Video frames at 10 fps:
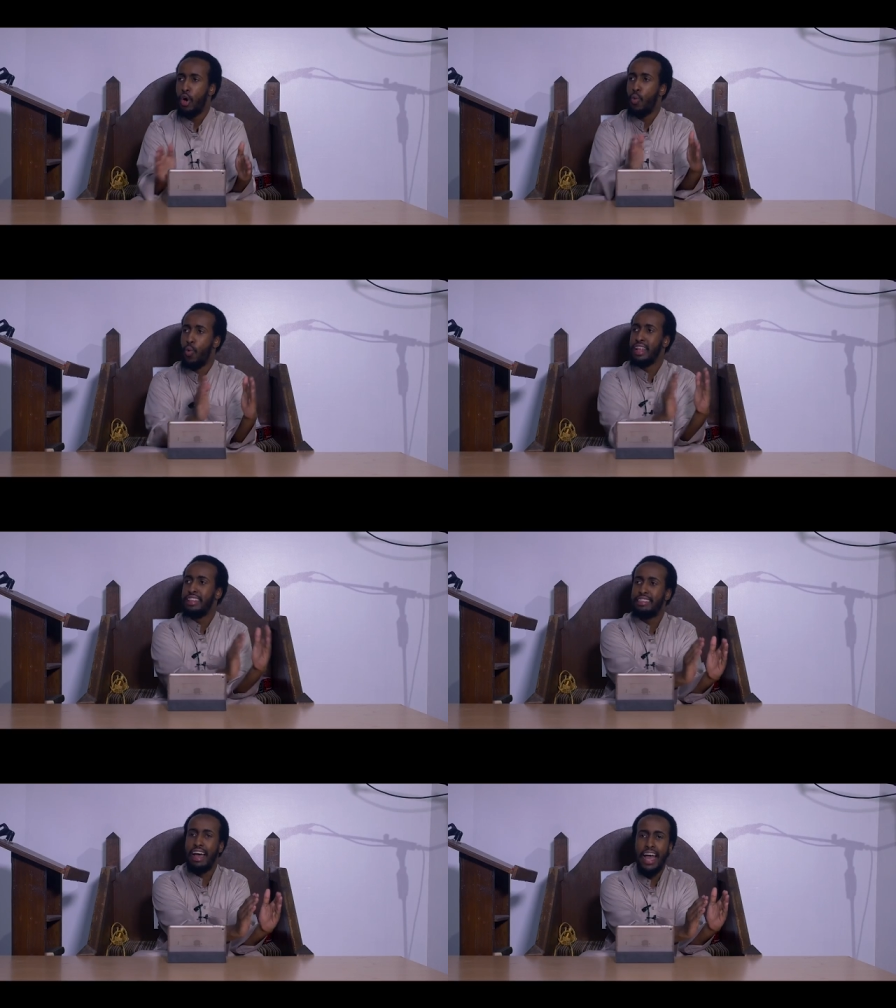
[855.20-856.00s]

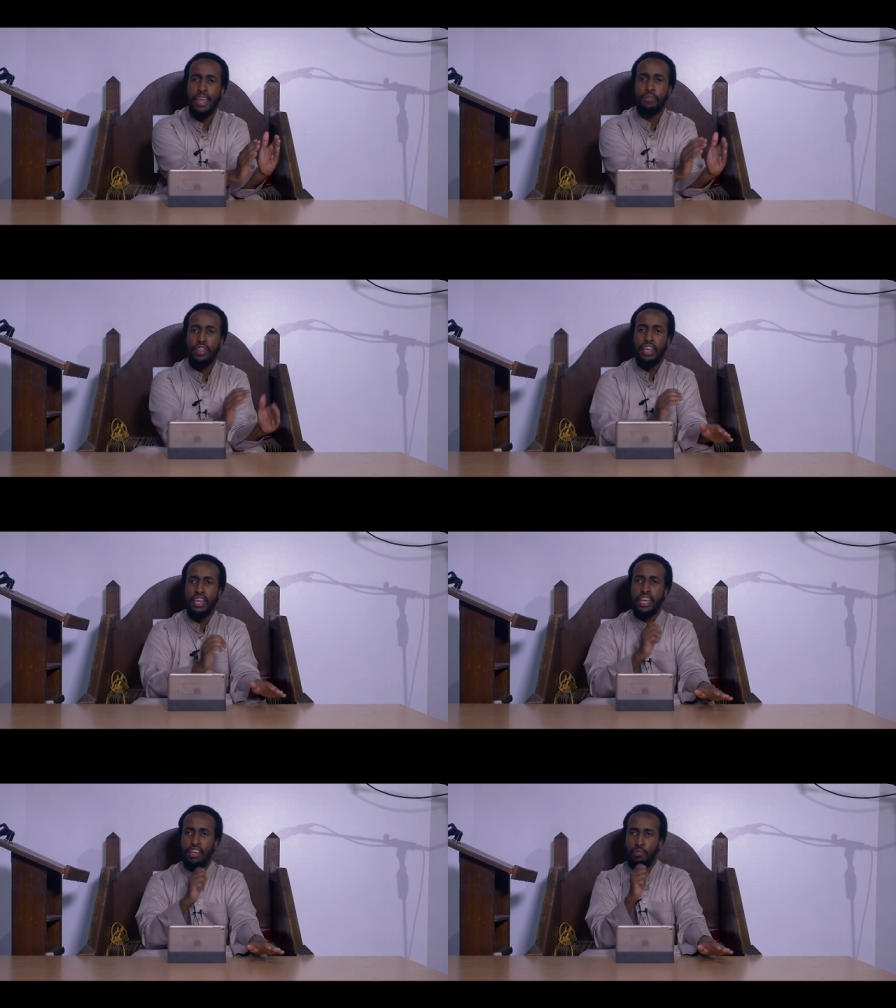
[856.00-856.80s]
One time
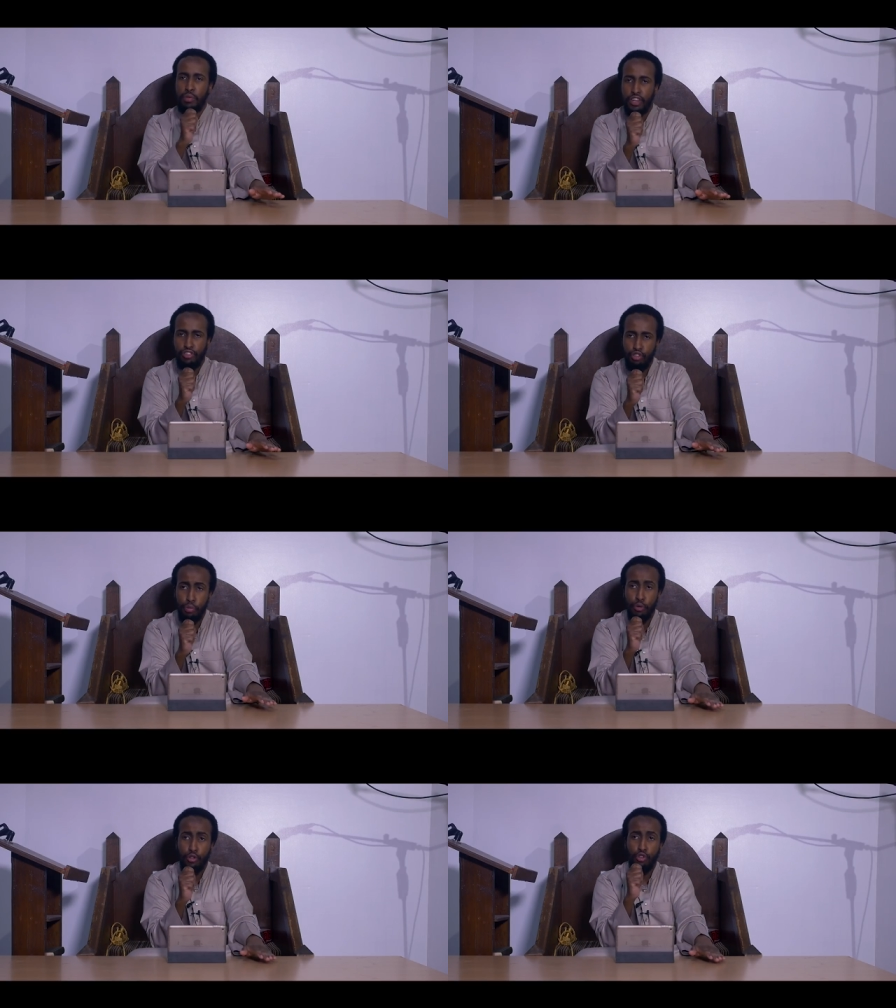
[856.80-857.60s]
it's been
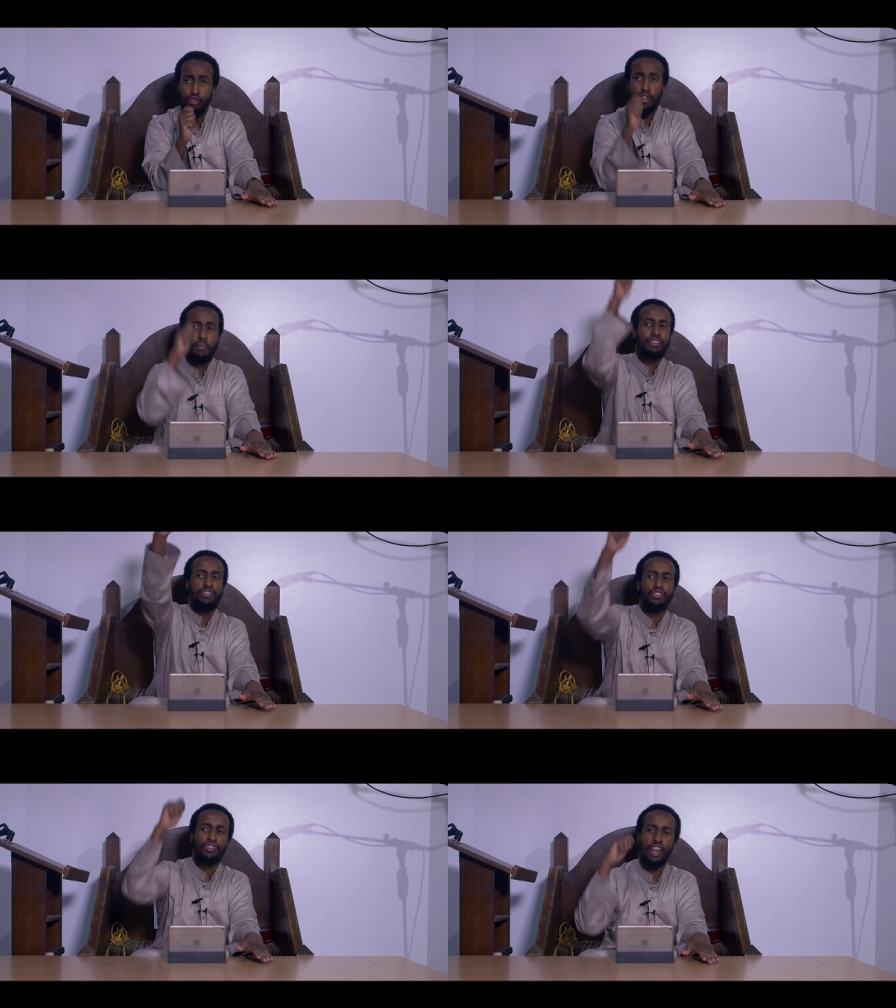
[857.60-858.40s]
attributed to the
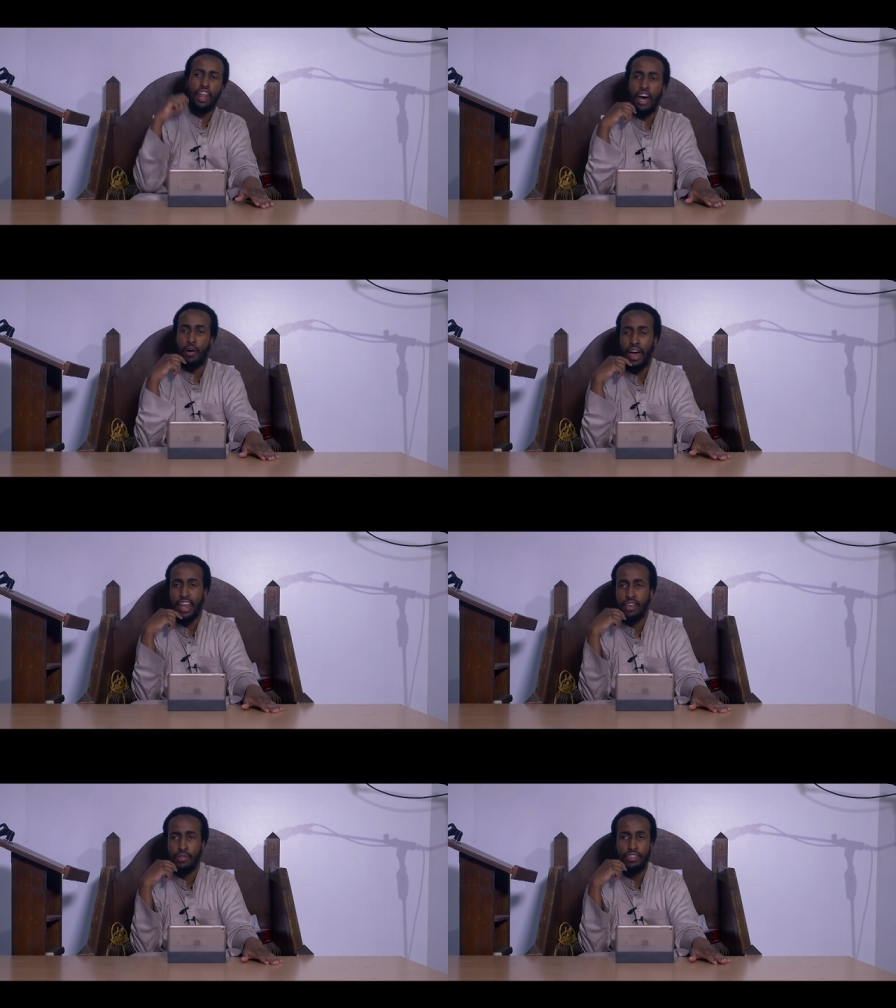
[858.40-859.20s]
Messenger sallallahu
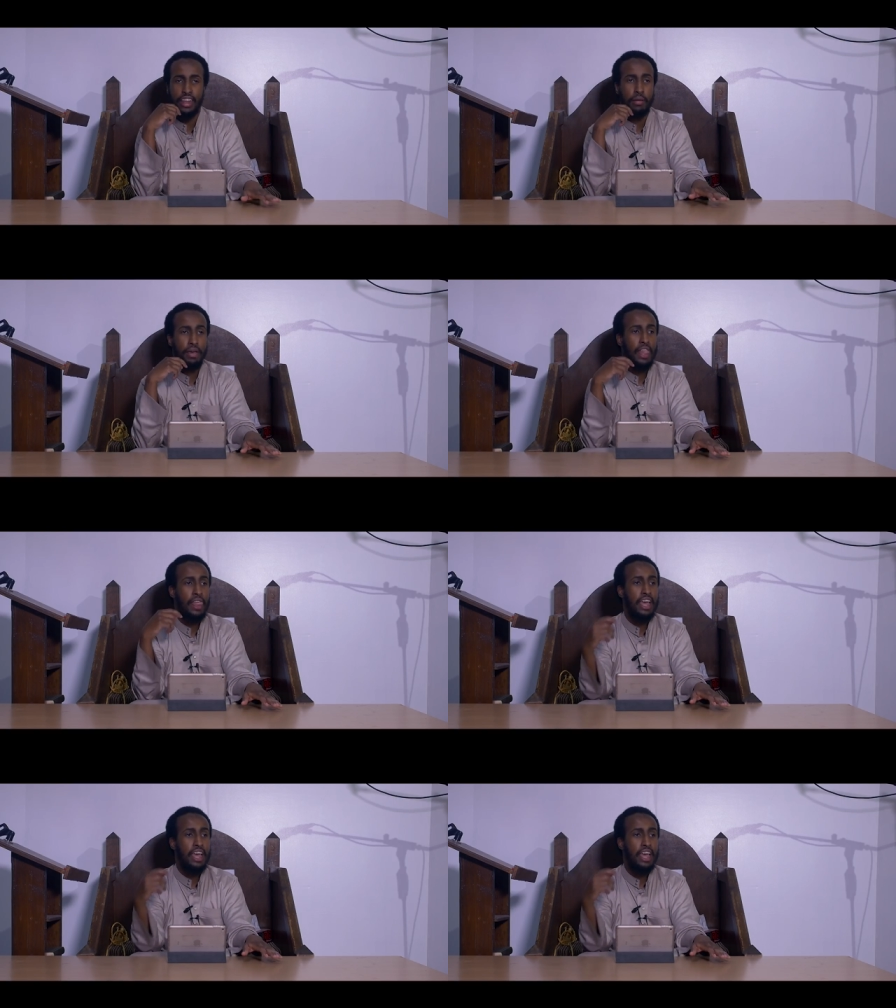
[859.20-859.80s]
alayhi sallam